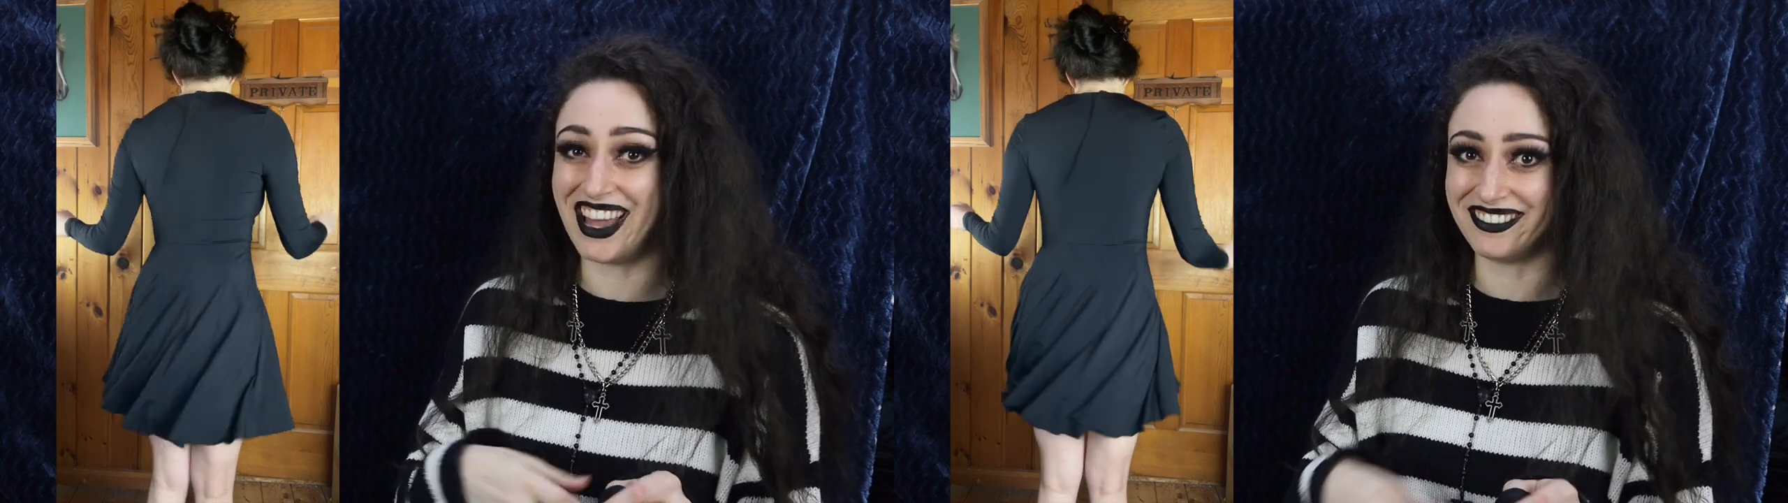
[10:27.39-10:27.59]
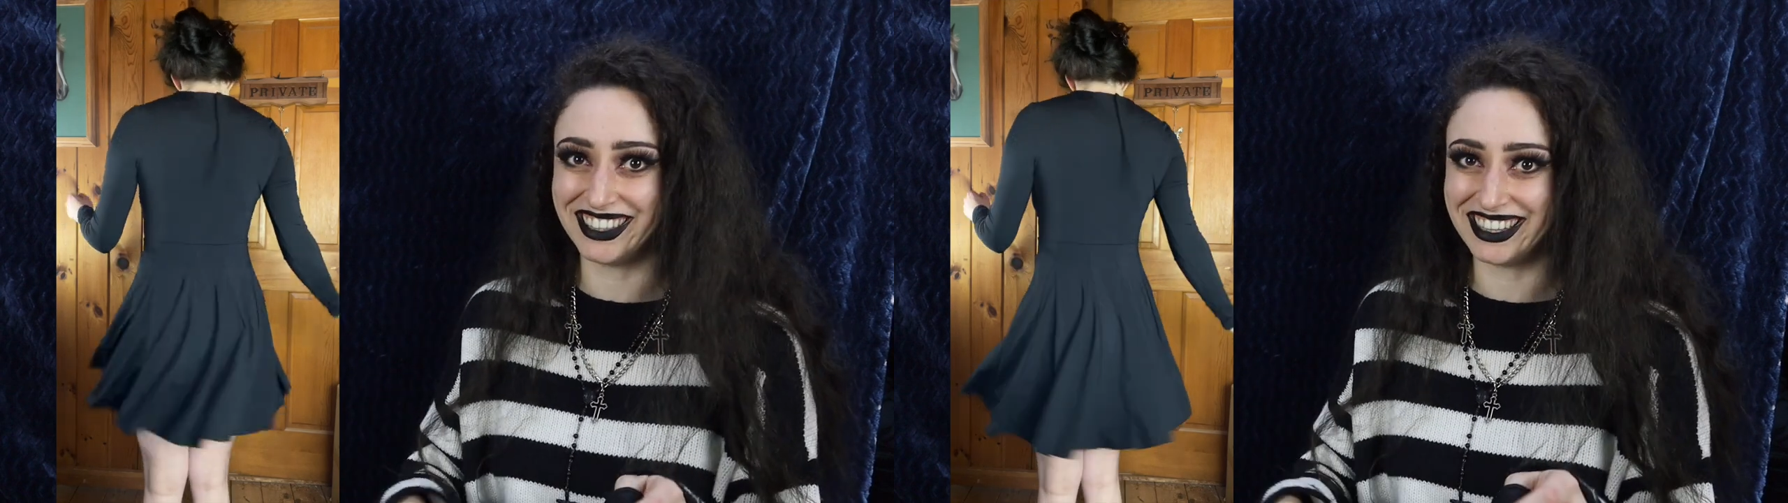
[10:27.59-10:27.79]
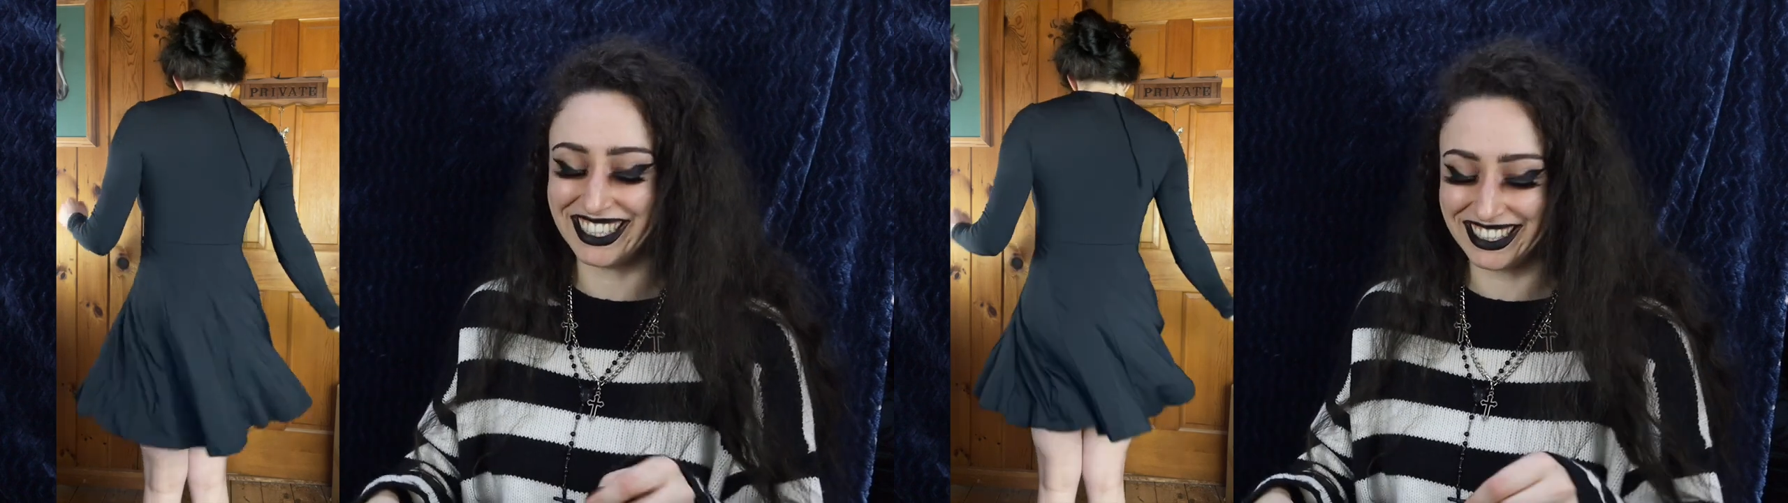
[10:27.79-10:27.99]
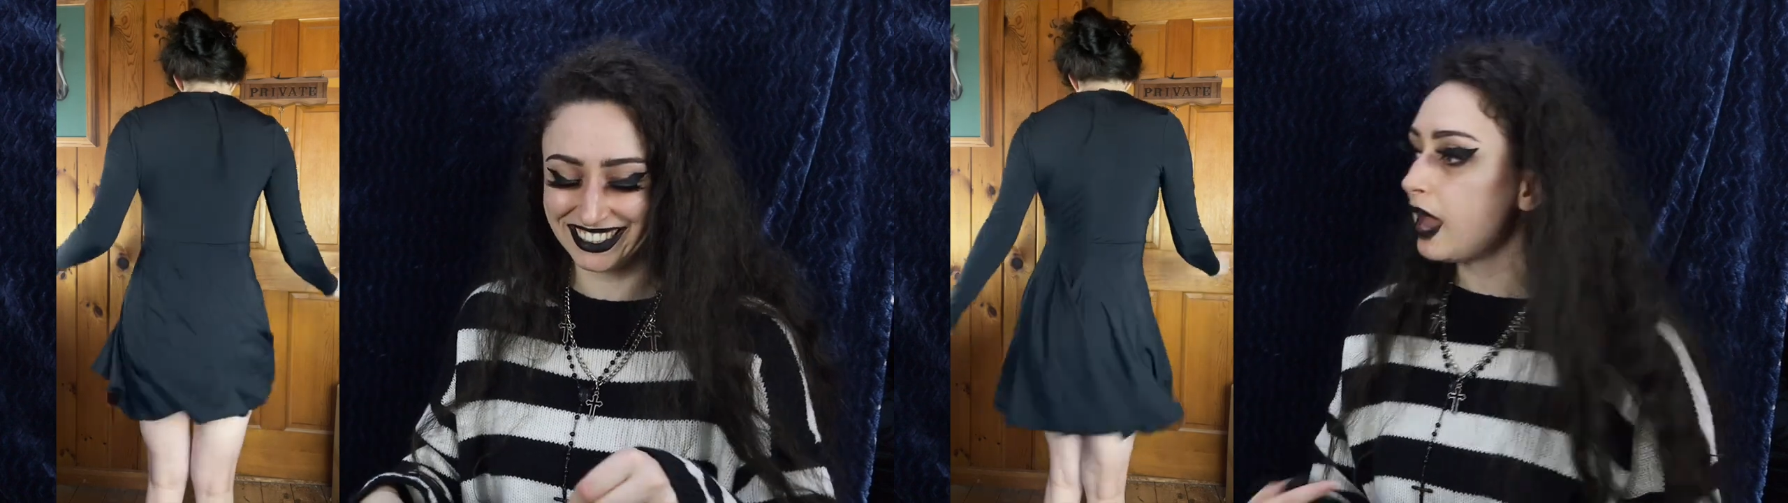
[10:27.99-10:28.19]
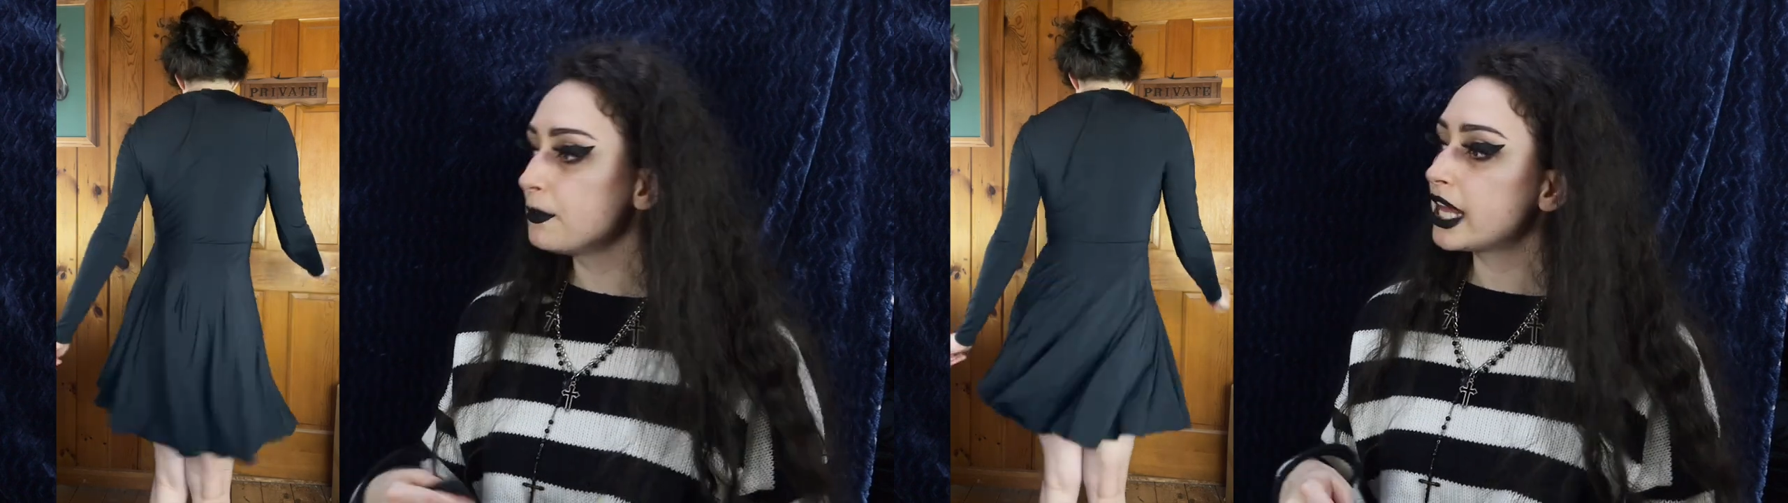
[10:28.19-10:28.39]
everything.
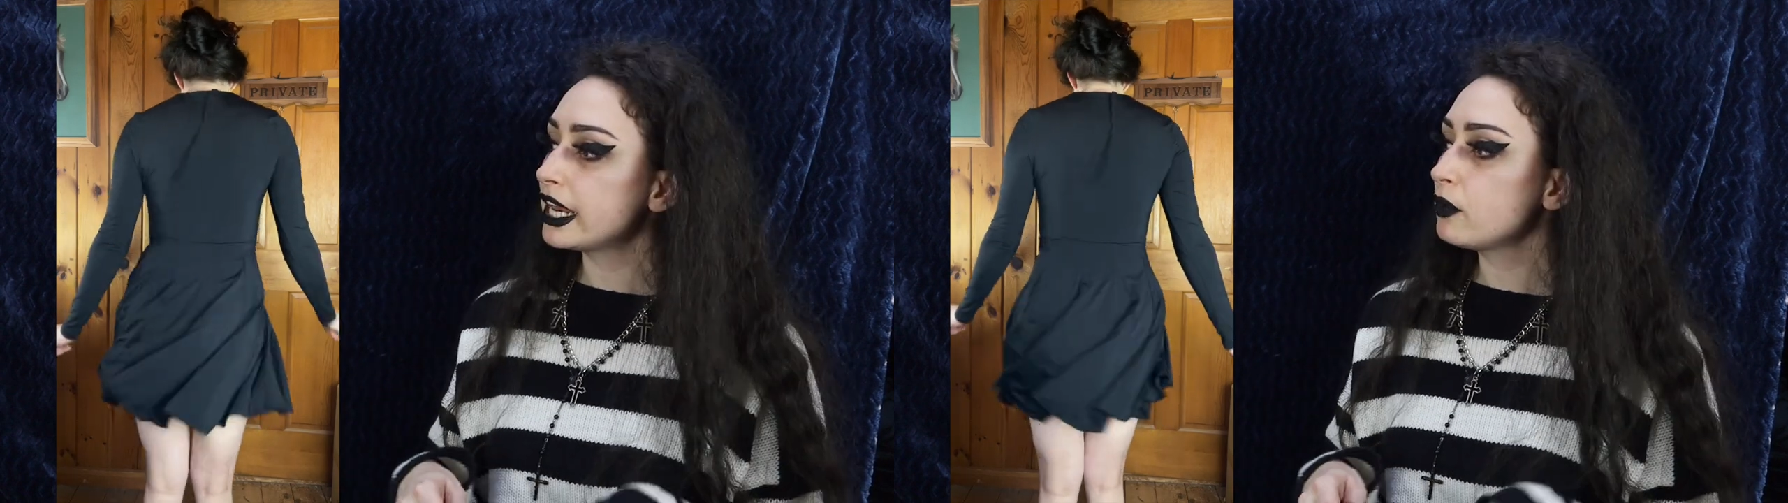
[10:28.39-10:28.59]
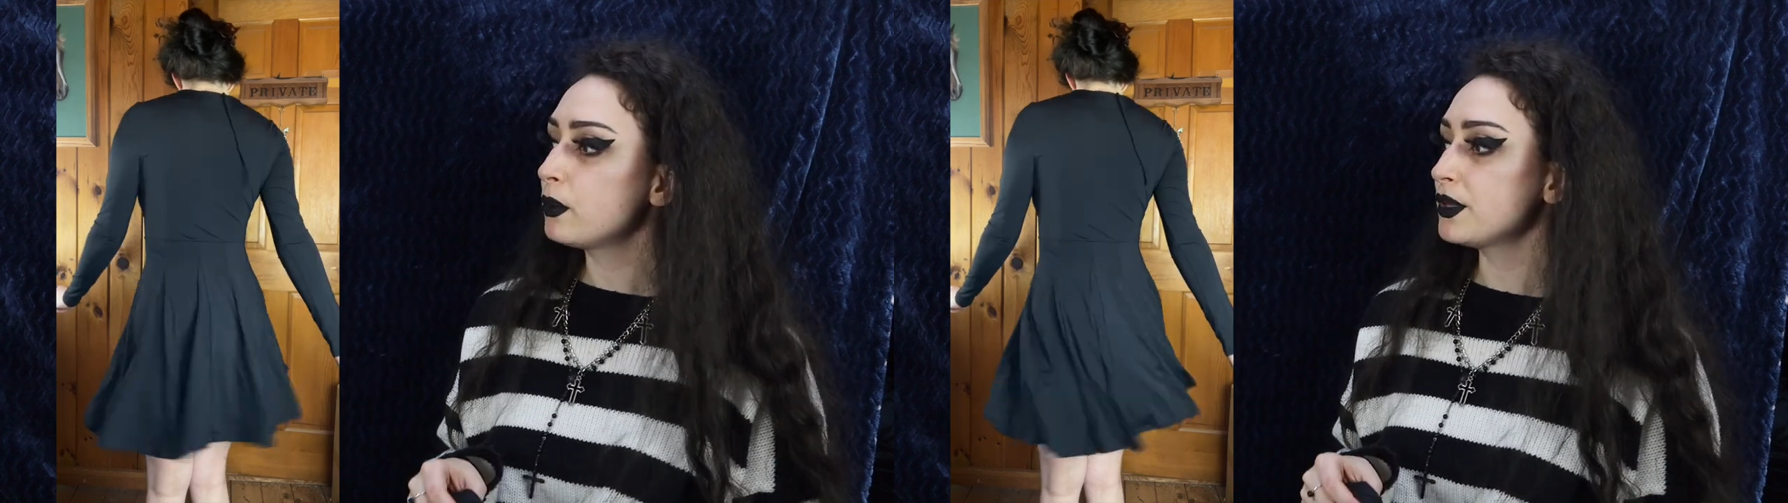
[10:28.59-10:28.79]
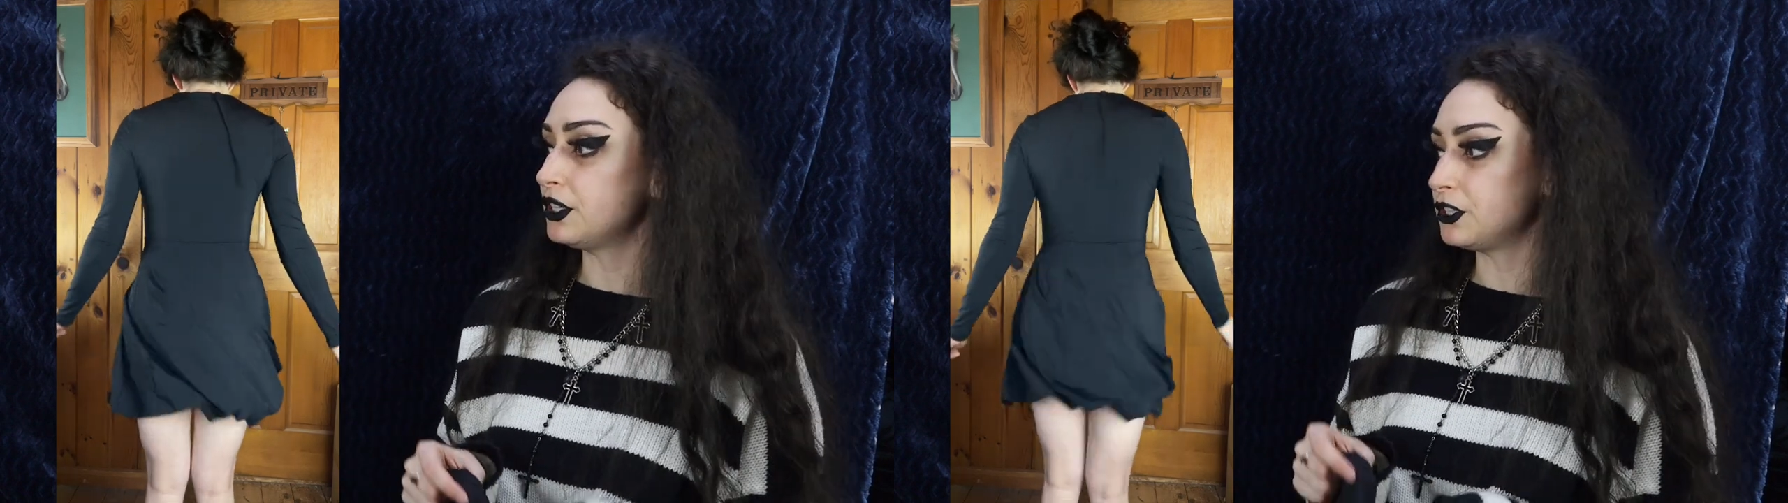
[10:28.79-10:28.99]
I'm glad I went with a